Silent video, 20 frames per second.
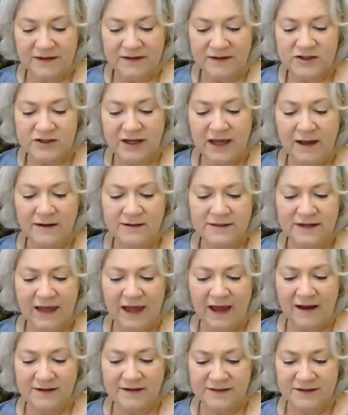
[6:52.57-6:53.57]
she began to
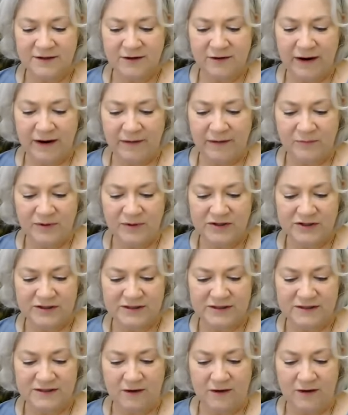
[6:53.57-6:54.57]
cast in her
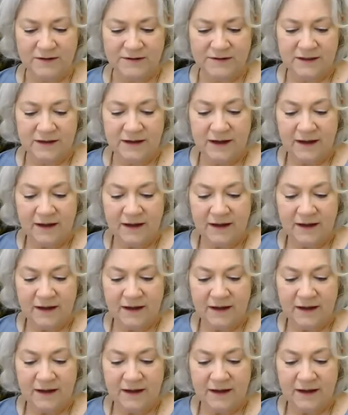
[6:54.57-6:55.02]
ambitious thought,